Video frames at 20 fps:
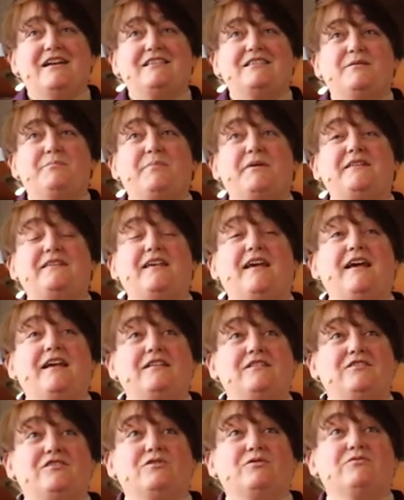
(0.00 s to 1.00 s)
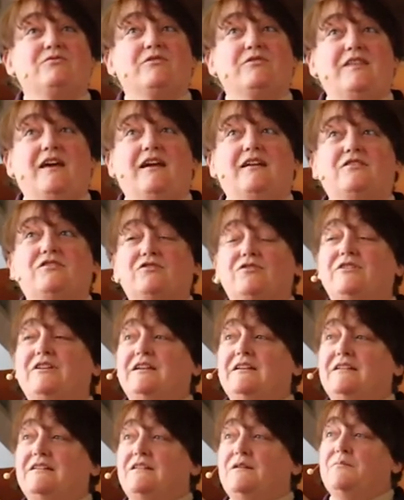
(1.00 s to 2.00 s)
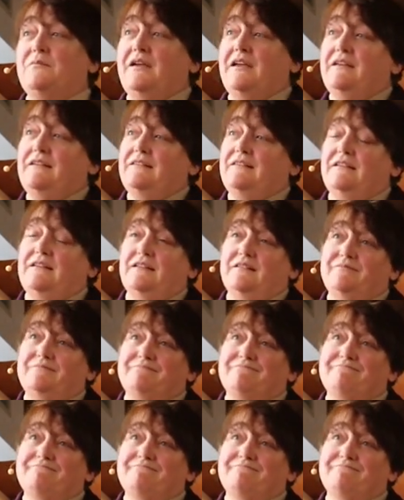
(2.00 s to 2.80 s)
the potential for that tree is amazing.